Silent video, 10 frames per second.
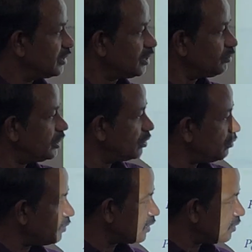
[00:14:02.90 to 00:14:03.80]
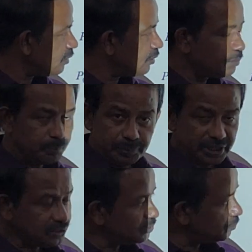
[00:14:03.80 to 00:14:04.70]
Now we will go for
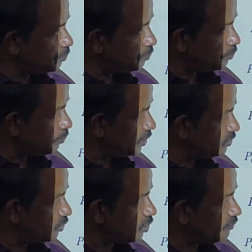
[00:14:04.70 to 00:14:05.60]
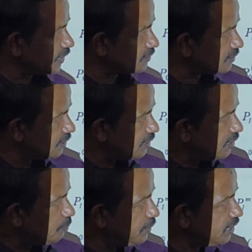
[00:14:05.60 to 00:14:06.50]
P0 of x.
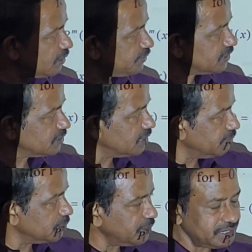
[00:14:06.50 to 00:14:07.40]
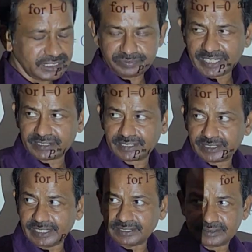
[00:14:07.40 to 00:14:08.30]
PL of x is given by this factor,
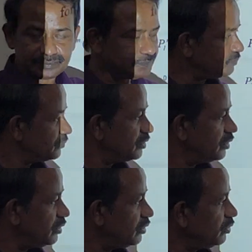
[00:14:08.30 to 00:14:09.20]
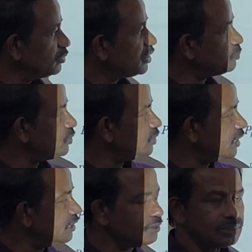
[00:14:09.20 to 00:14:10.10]
correct? You substitute
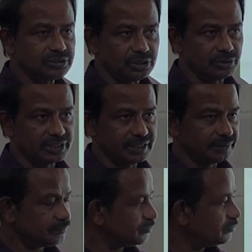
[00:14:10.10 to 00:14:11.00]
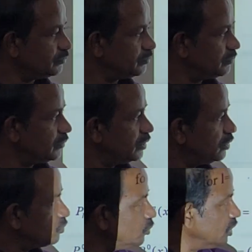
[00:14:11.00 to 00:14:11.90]
L equal to 0 here.
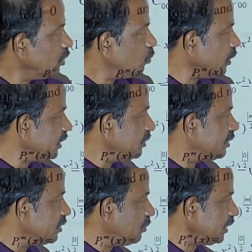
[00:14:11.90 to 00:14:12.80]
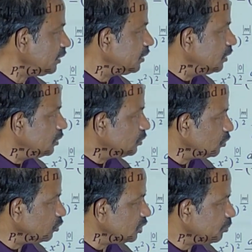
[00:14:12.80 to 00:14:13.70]
So you have 1 divided by
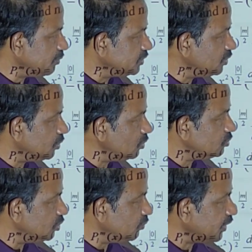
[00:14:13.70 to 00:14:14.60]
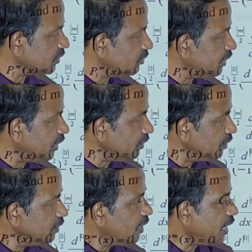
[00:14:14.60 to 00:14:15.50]
2 to the power 0, 0 factorial.
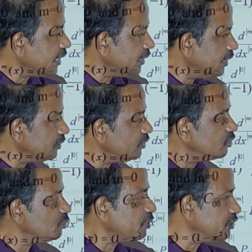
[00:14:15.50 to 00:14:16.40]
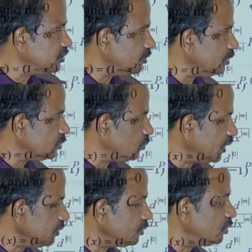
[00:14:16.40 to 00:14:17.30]
Again anything to the power 0 is
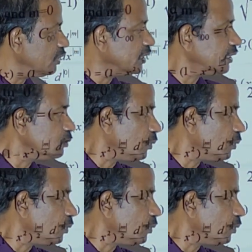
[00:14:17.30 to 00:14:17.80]
1, you will get